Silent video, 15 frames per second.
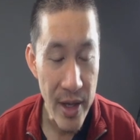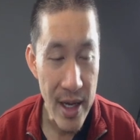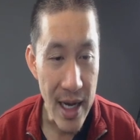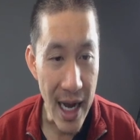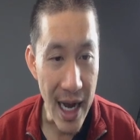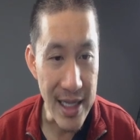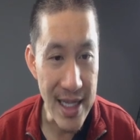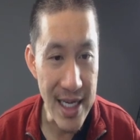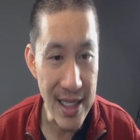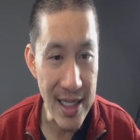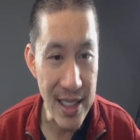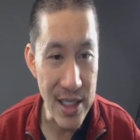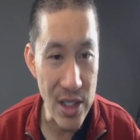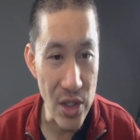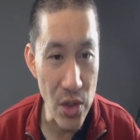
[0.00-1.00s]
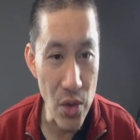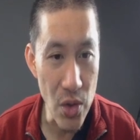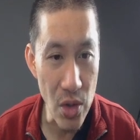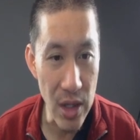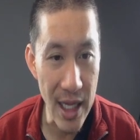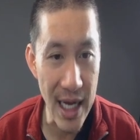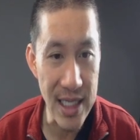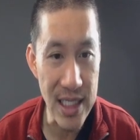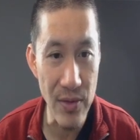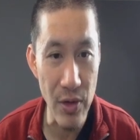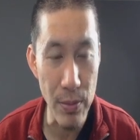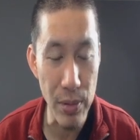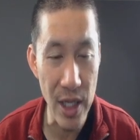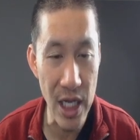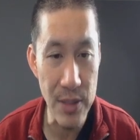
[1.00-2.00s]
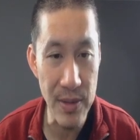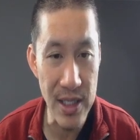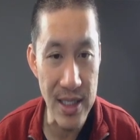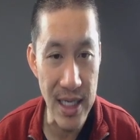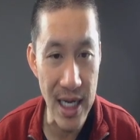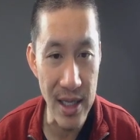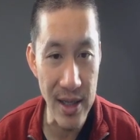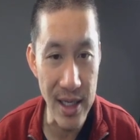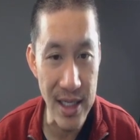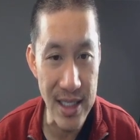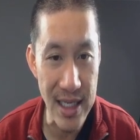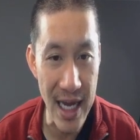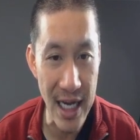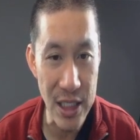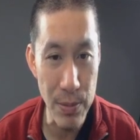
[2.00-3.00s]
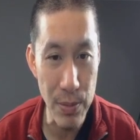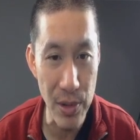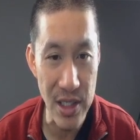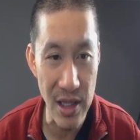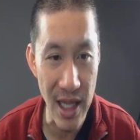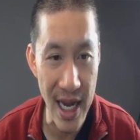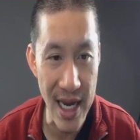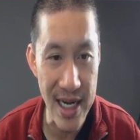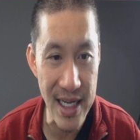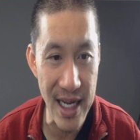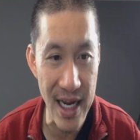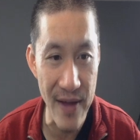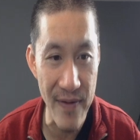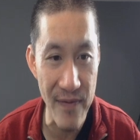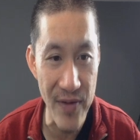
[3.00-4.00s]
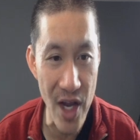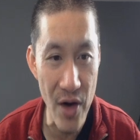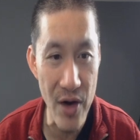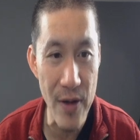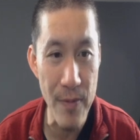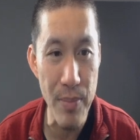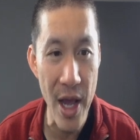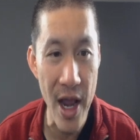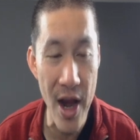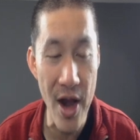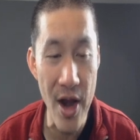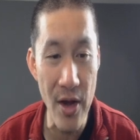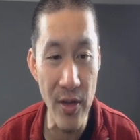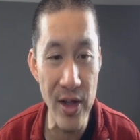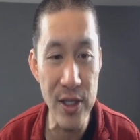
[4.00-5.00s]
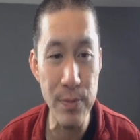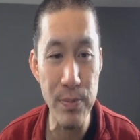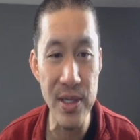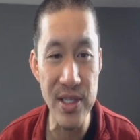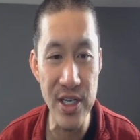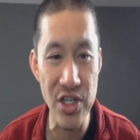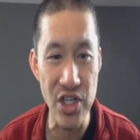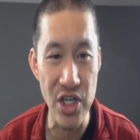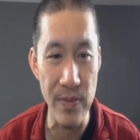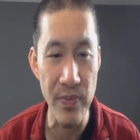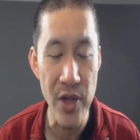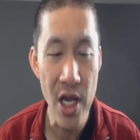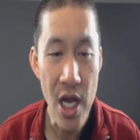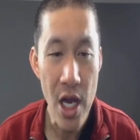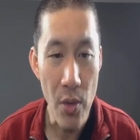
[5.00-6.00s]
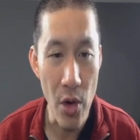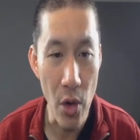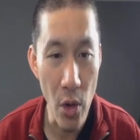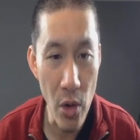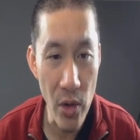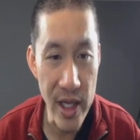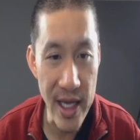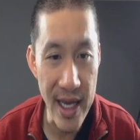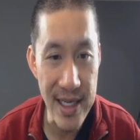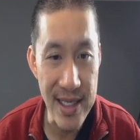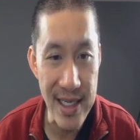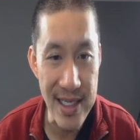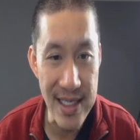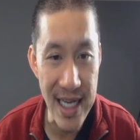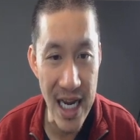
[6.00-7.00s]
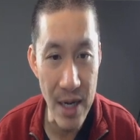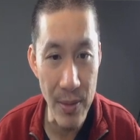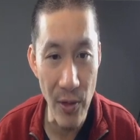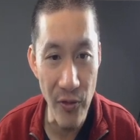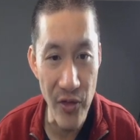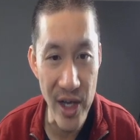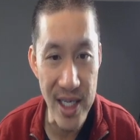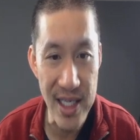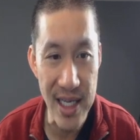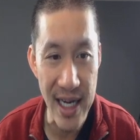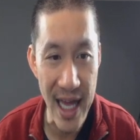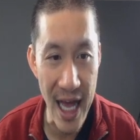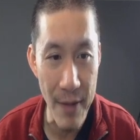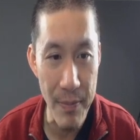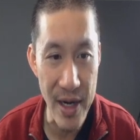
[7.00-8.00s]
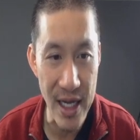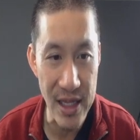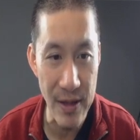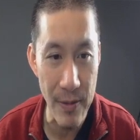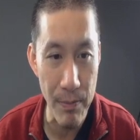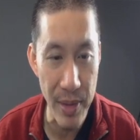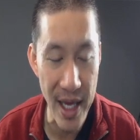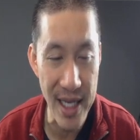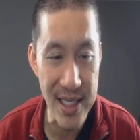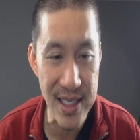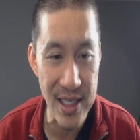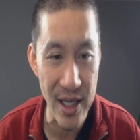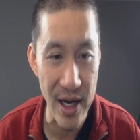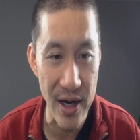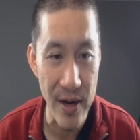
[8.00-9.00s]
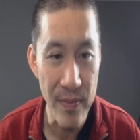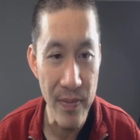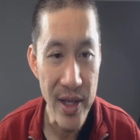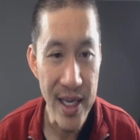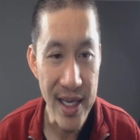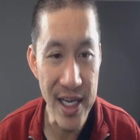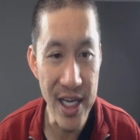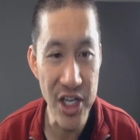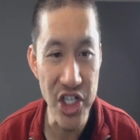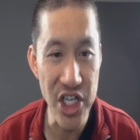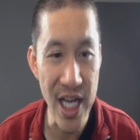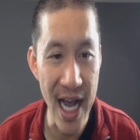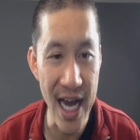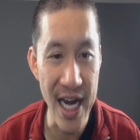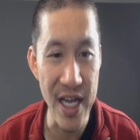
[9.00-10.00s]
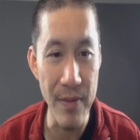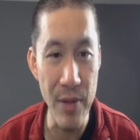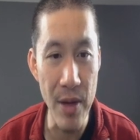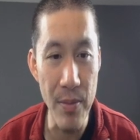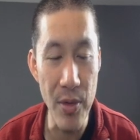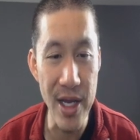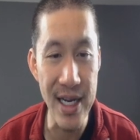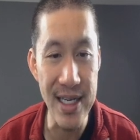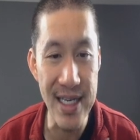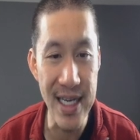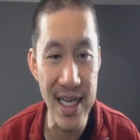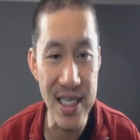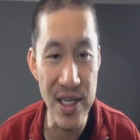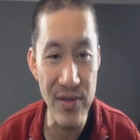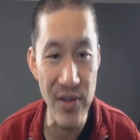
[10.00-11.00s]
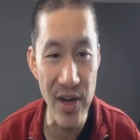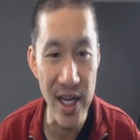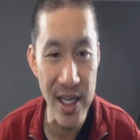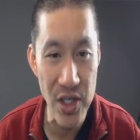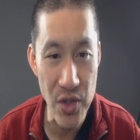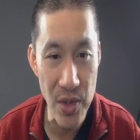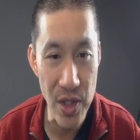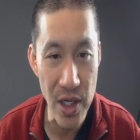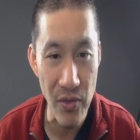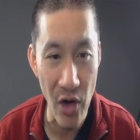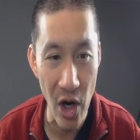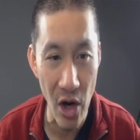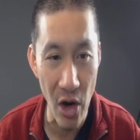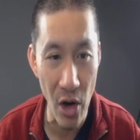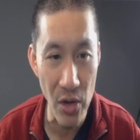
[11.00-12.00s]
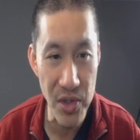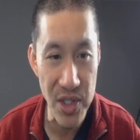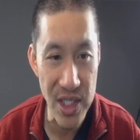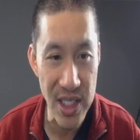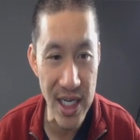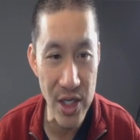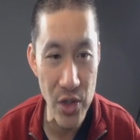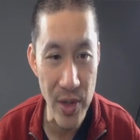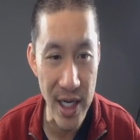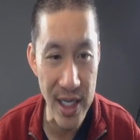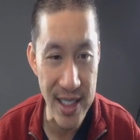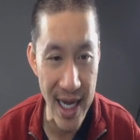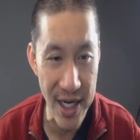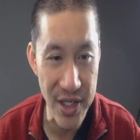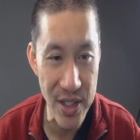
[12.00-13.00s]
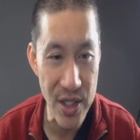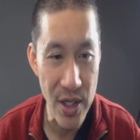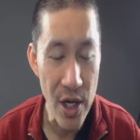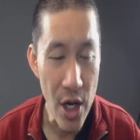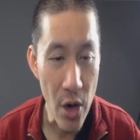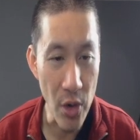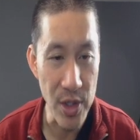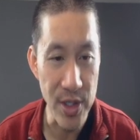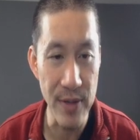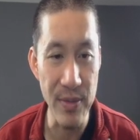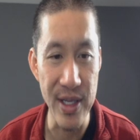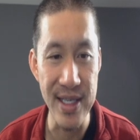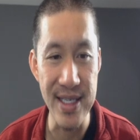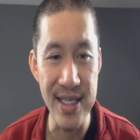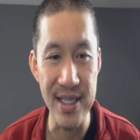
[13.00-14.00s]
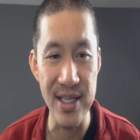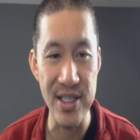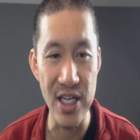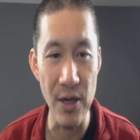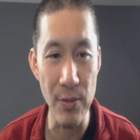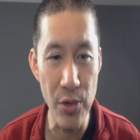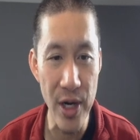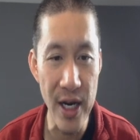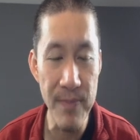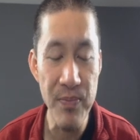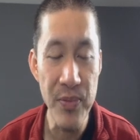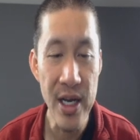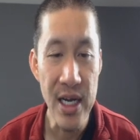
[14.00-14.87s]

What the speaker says: I think this new class of replacement cycling attacks puts Lightning in a very perilous position where only a sustainable fix can happen at the base layer, e.g. adding memory-intensive a history of all seen transactions or some consensus upgrade.